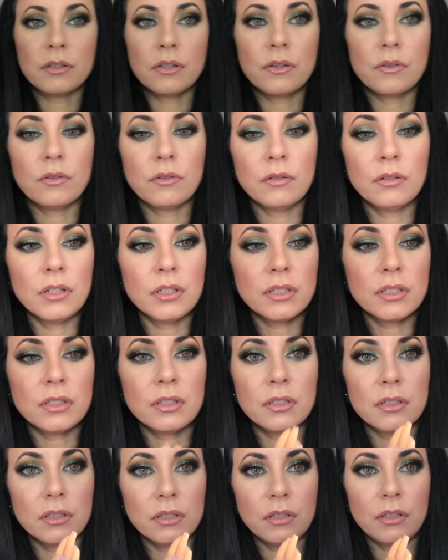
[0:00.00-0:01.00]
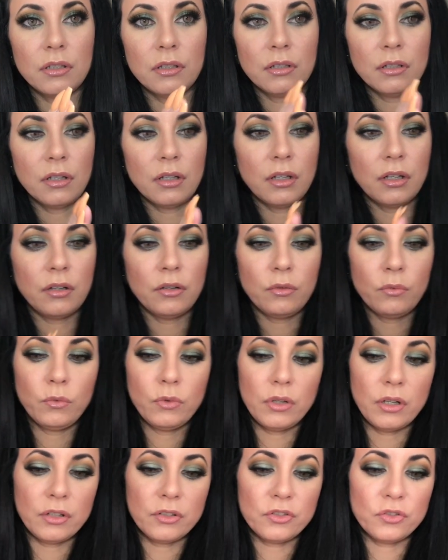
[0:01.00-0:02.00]
So let's see how
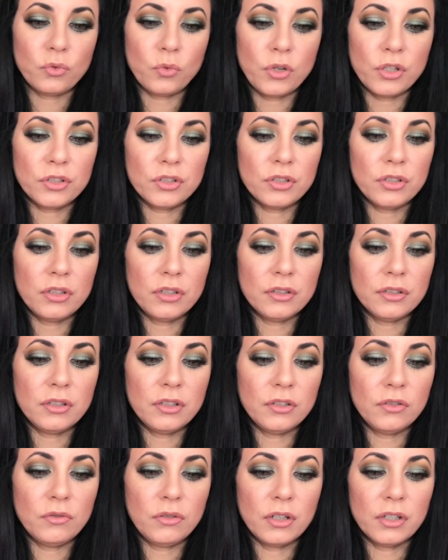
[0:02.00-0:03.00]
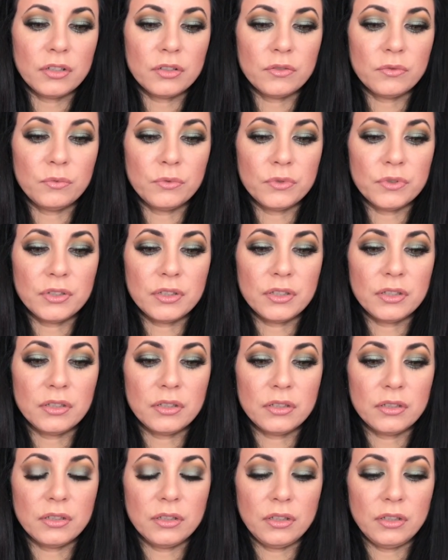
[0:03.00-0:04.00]
I swatch this that you guys will
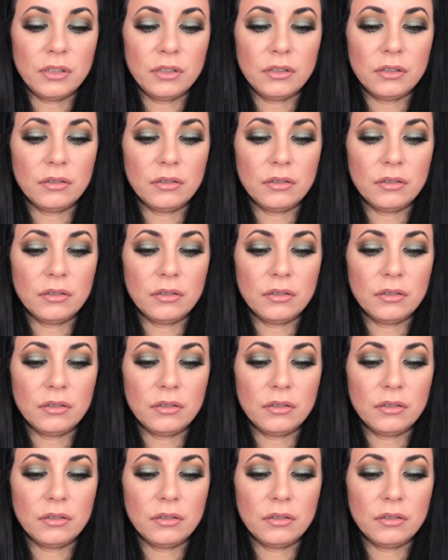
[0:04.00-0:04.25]
see.